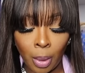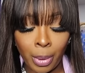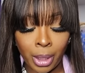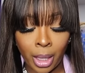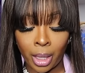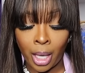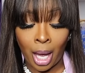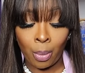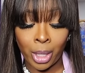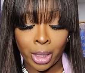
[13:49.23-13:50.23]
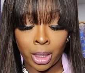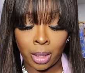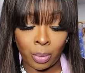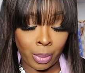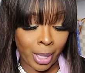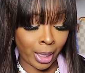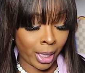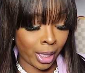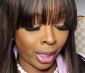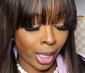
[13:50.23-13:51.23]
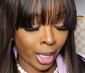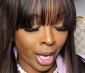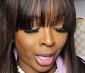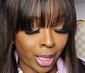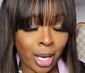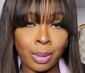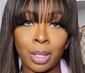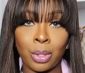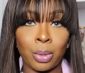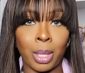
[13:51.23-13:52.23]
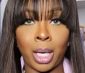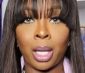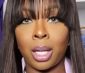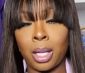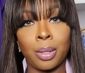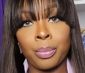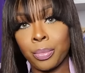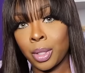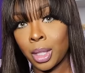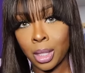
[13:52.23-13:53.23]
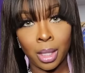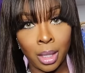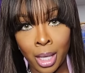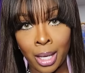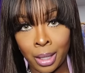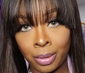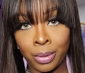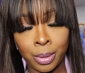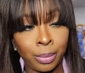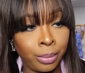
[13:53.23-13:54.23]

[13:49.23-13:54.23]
But yeah, I waited till it went back down and I got it. Y'all so dramatic, huh? Y'all love it.